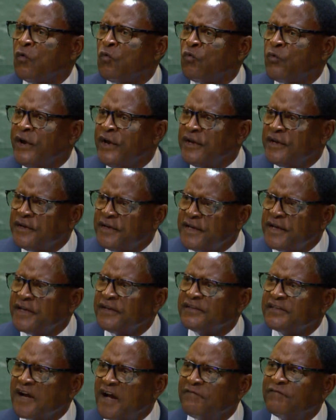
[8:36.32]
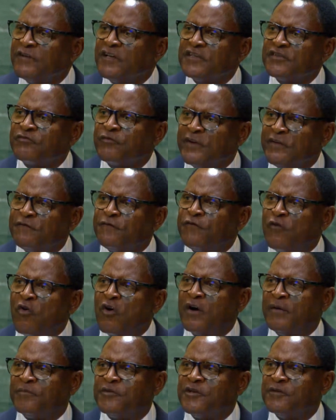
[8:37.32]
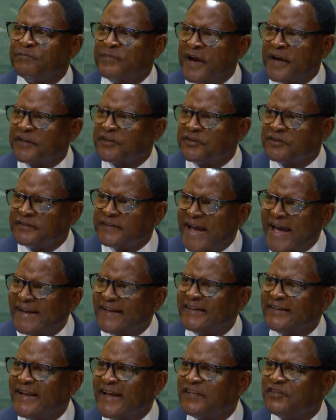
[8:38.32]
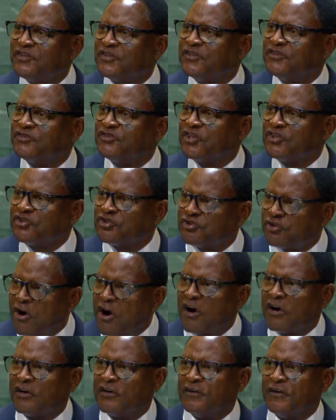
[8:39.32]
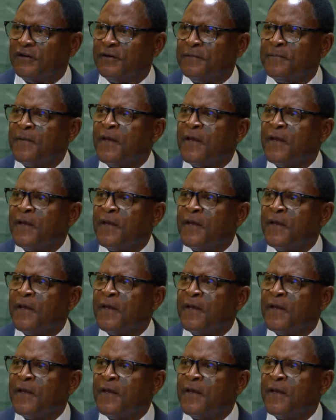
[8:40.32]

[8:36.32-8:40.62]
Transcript: We need governance reform to make United Nations stronger,